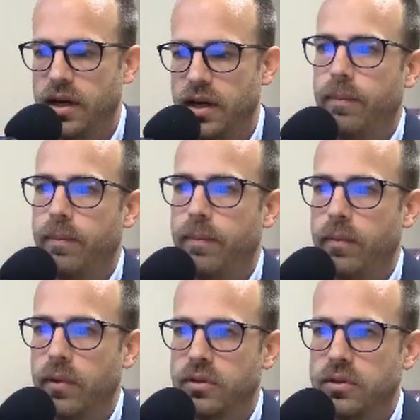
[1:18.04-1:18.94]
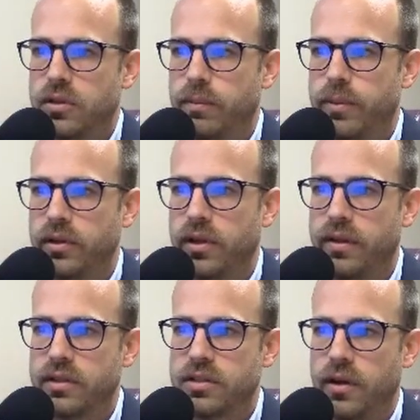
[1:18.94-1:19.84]
To build on
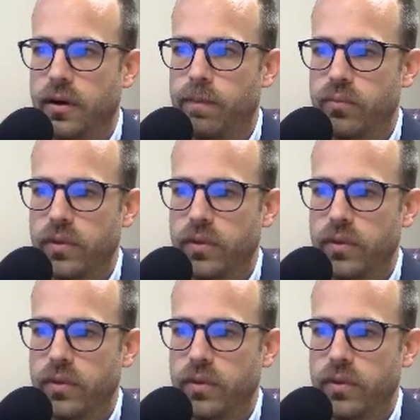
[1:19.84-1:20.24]
this, though,